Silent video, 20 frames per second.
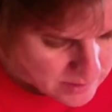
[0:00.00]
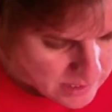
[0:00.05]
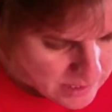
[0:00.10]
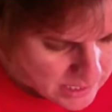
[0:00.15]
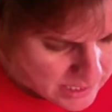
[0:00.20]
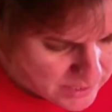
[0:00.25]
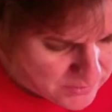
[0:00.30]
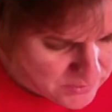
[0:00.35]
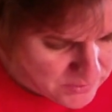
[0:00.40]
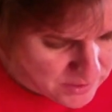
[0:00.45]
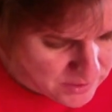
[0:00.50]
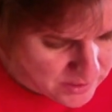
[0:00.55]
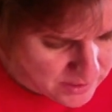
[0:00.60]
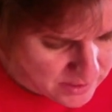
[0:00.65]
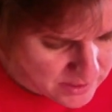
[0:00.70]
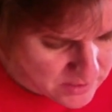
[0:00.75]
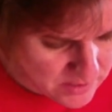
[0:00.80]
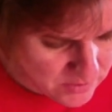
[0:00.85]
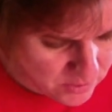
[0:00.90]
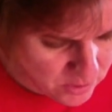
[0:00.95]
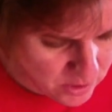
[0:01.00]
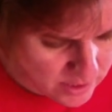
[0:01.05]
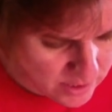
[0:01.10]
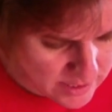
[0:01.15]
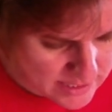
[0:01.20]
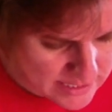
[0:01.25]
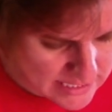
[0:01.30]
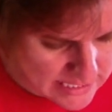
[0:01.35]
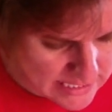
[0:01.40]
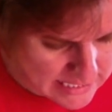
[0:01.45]
If the liver is
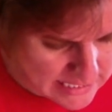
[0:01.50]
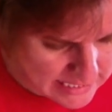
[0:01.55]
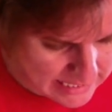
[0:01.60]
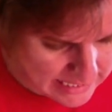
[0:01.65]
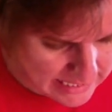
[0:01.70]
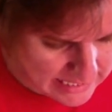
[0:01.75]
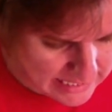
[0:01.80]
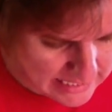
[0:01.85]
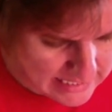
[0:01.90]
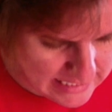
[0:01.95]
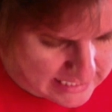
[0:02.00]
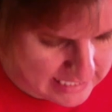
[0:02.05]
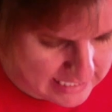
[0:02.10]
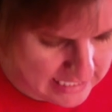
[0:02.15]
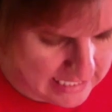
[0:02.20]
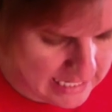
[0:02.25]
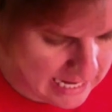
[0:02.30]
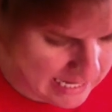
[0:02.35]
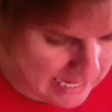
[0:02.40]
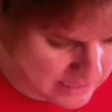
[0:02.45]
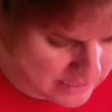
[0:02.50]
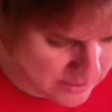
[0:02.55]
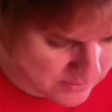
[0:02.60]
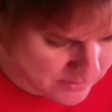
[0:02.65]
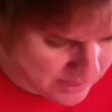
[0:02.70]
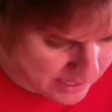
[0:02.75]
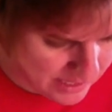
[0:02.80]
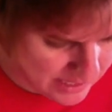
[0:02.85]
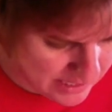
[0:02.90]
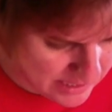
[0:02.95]
diseased,
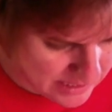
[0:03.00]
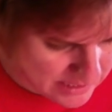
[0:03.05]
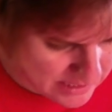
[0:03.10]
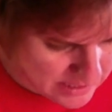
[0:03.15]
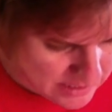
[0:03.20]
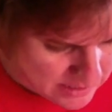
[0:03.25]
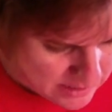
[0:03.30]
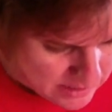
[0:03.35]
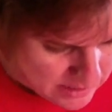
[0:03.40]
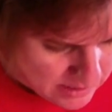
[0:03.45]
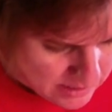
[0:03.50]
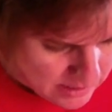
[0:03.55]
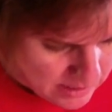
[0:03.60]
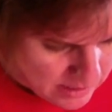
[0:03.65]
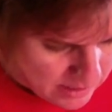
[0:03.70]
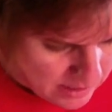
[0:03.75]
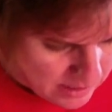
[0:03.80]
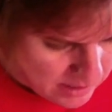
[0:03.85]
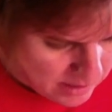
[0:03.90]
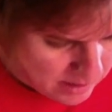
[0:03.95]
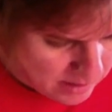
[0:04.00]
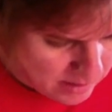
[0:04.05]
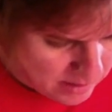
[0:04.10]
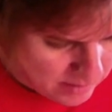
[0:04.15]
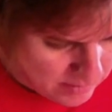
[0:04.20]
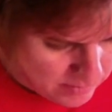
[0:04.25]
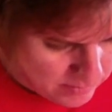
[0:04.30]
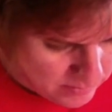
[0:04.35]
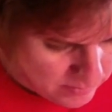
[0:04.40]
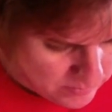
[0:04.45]
inactivated,
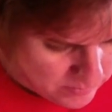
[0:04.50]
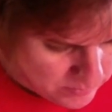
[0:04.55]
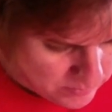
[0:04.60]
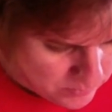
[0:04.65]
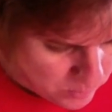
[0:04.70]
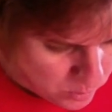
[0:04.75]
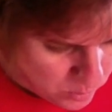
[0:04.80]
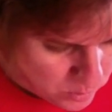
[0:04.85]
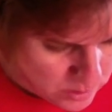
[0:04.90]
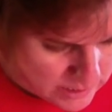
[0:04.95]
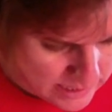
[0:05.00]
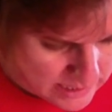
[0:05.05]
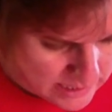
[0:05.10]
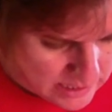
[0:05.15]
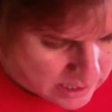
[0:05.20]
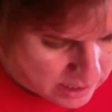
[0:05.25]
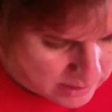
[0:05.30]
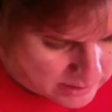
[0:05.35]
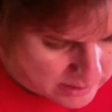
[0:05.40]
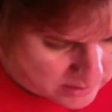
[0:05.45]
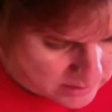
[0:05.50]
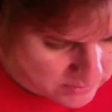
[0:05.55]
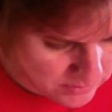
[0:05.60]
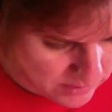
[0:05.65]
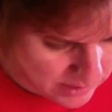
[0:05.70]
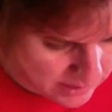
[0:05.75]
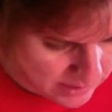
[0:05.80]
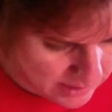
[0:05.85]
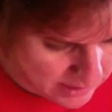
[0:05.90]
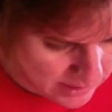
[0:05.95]
or
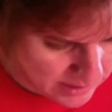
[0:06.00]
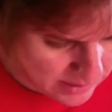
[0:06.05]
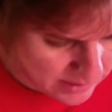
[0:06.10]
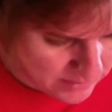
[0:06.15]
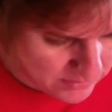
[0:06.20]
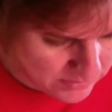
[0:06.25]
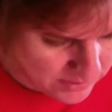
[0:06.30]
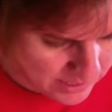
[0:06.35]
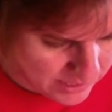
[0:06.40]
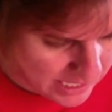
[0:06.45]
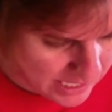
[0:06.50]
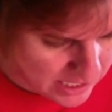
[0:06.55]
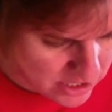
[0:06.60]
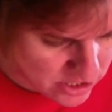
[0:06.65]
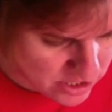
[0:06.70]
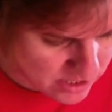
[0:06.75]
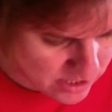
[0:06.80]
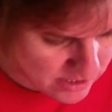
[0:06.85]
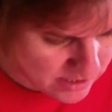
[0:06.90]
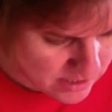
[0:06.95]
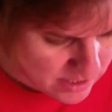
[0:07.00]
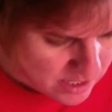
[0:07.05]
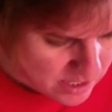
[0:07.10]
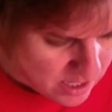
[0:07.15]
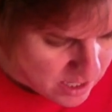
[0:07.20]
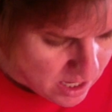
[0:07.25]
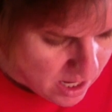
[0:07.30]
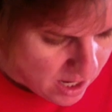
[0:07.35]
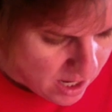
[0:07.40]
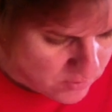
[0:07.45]
detoxification
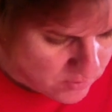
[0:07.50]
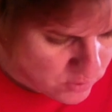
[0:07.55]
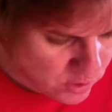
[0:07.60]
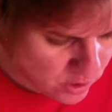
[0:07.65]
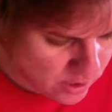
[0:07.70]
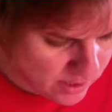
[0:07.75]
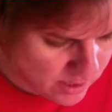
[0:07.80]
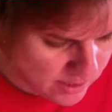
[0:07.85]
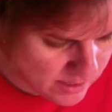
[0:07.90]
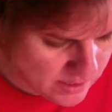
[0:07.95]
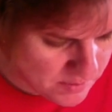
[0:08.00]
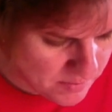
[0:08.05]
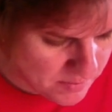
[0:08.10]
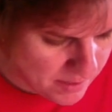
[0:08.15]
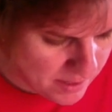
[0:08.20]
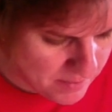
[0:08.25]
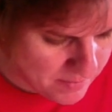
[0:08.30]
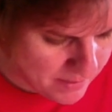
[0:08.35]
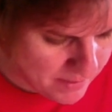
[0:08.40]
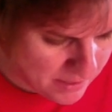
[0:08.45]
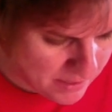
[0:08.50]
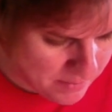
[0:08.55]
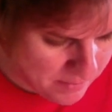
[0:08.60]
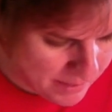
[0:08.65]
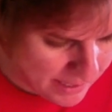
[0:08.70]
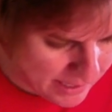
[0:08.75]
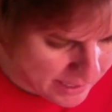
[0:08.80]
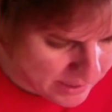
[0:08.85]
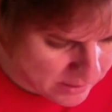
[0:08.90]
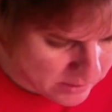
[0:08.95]
of drugs may be
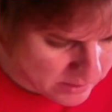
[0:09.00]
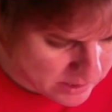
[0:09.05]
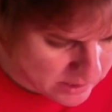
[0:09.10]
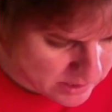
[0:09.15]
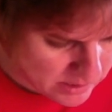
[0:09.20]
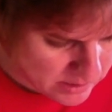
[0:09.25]
impaired.